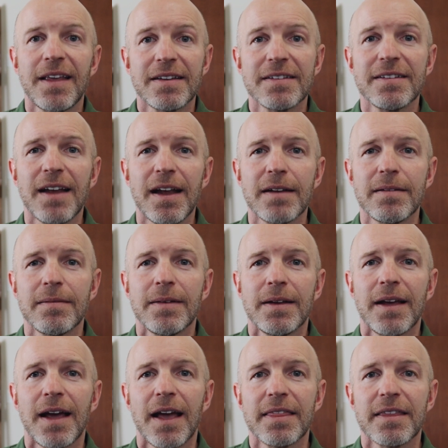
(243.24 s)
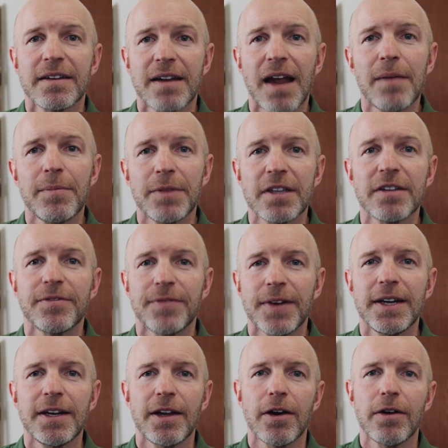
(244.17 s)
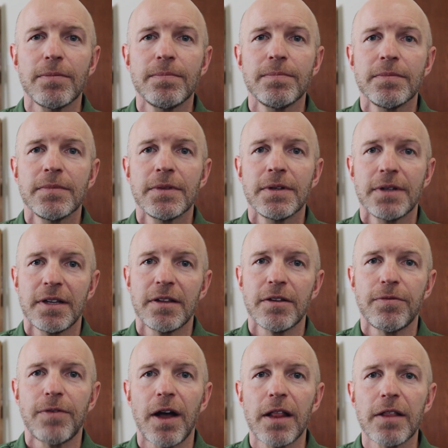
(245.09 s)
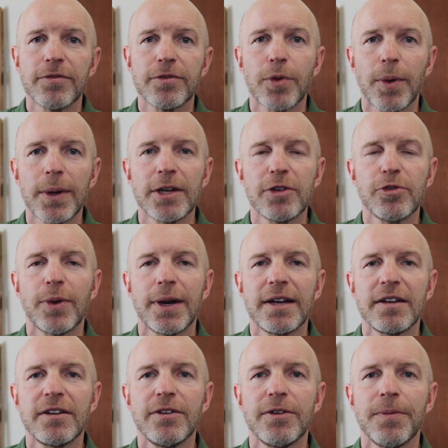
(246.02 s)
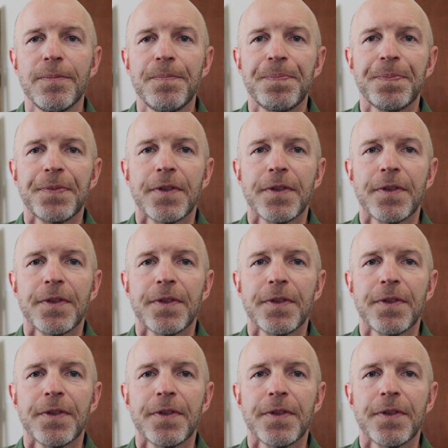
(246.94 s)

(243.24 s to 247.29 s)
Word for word: That said, at the time of this video, in the fall of 2022,